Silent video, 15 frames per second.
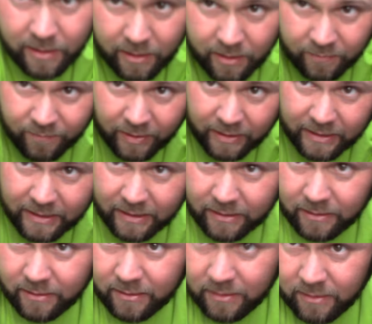And if I can get
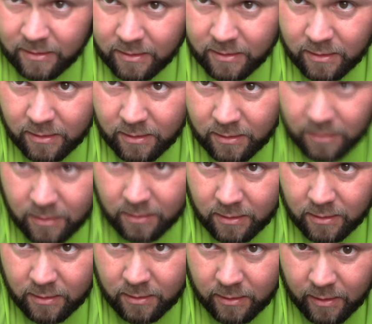
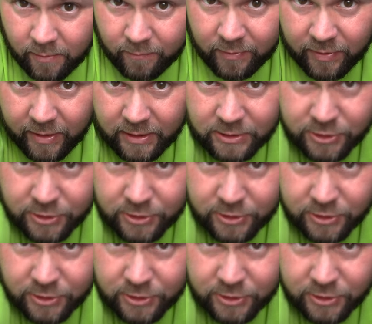everything